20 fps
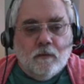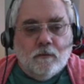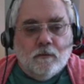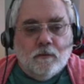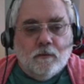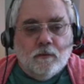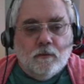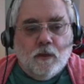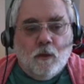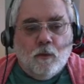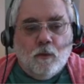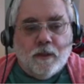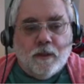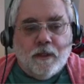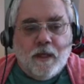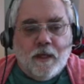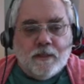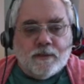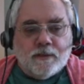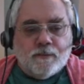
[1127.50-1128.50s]

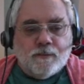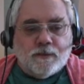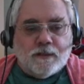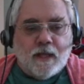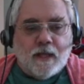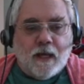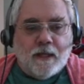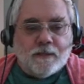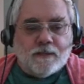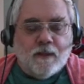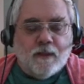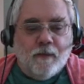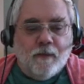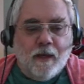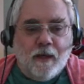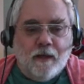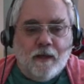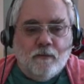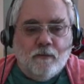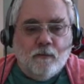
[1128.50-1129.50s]
lowercase psi sub
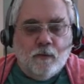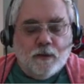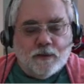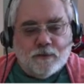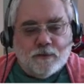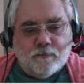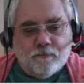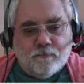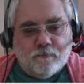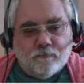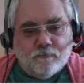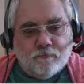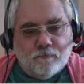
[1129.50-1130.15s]
n, which